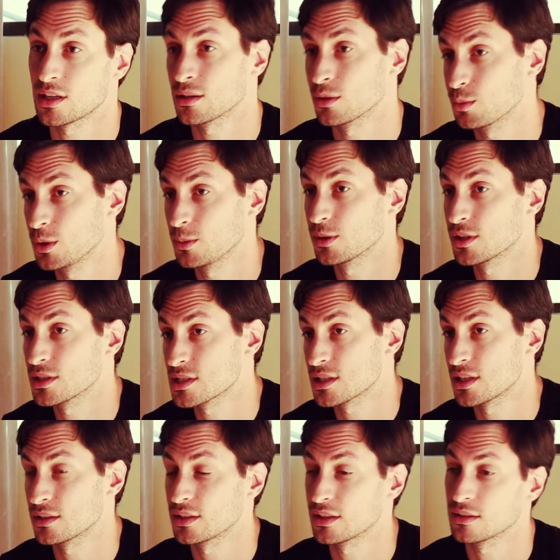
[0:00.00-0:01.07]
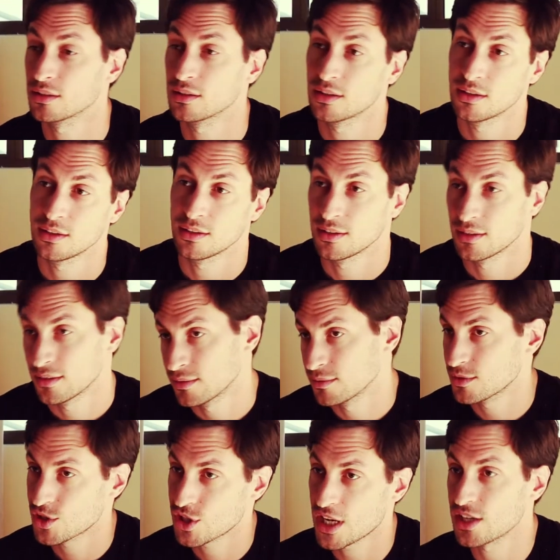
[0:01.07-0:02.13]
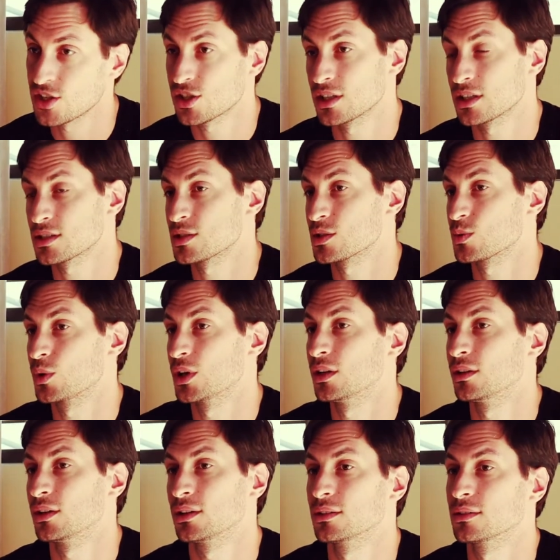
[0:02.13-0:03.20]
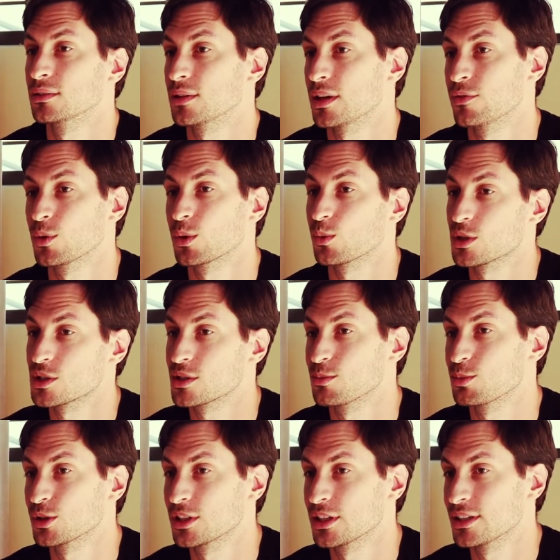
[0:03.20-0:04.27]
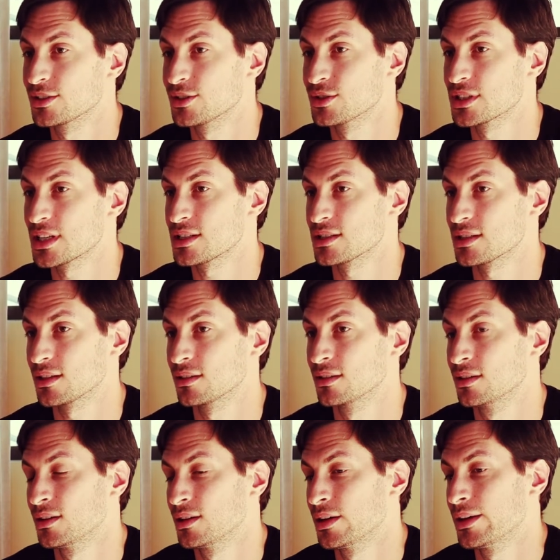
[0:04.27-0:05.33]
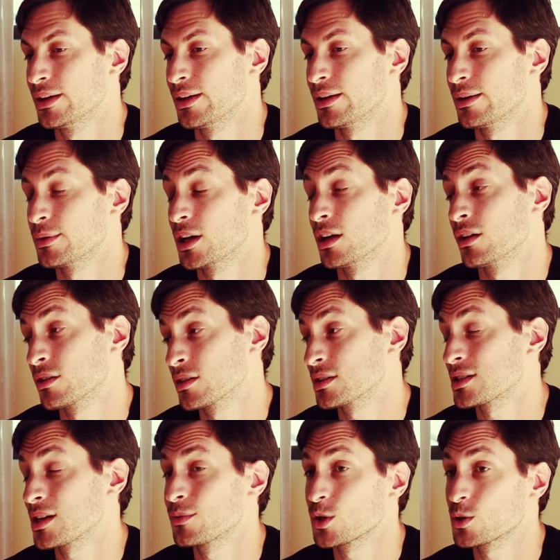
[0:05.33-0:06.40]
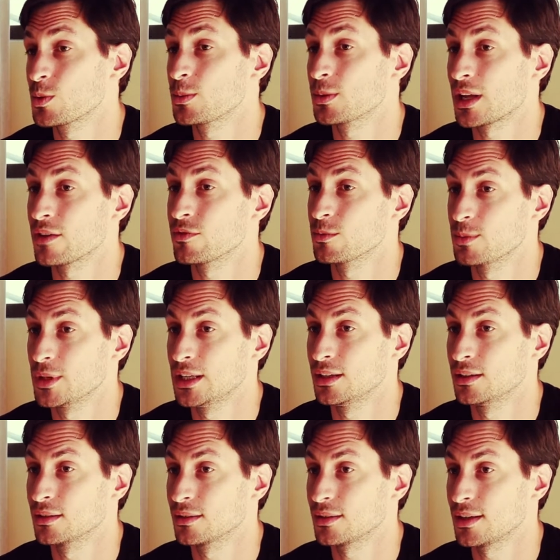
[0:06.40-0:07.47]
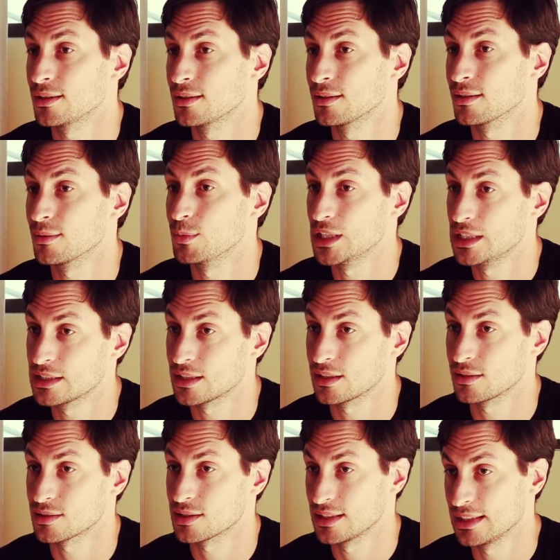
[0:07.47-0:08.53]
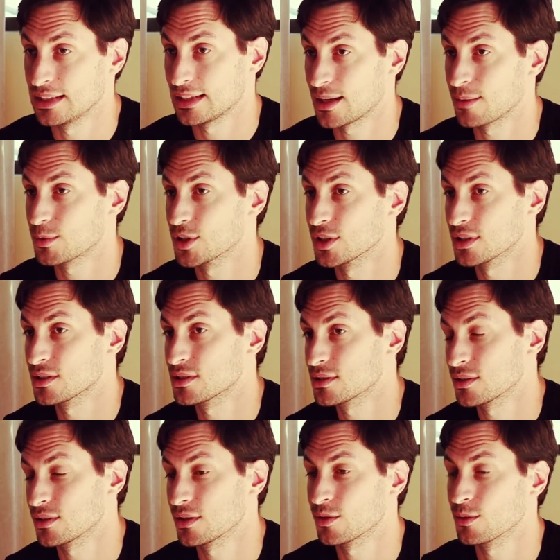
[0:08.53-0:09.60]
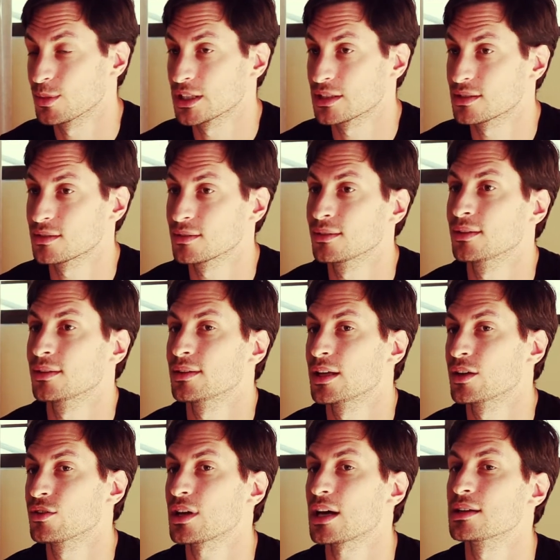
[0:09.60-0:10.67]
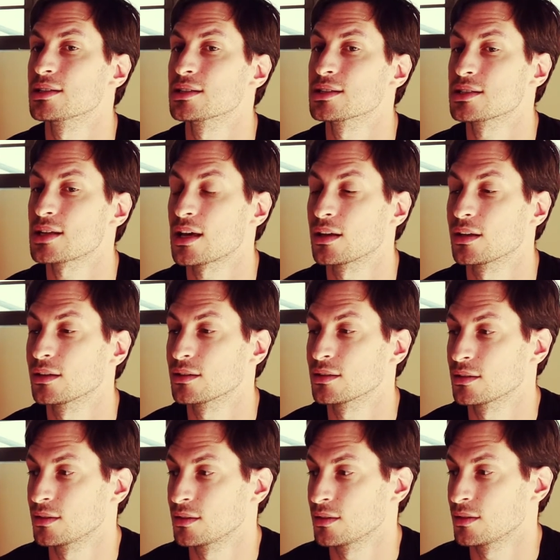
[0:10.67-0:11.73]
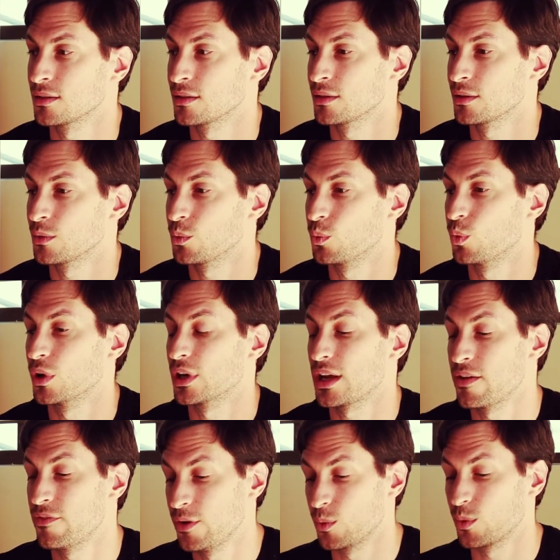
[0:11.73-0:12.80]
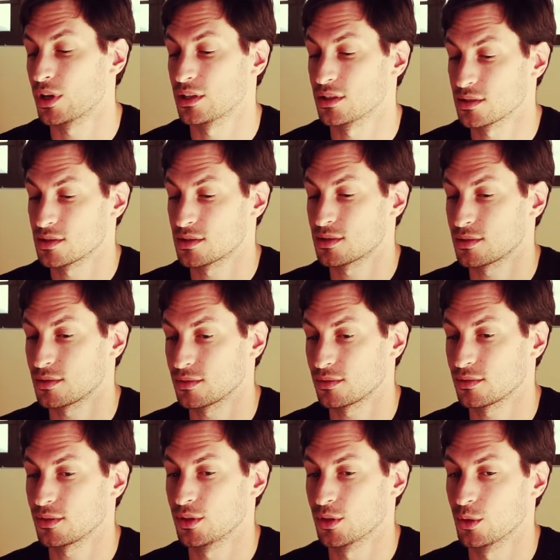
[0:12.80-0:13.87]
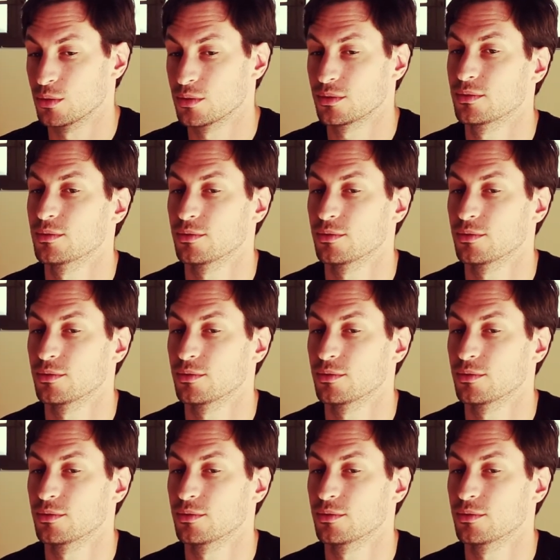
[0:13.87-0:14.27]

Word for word: other people on set that change things as well, and everyone wants to put their two cents in. But a lot of the time, those people haven't been in the meetings leading up to this, so they're a yes. bit they don't understand what everyone is, you know,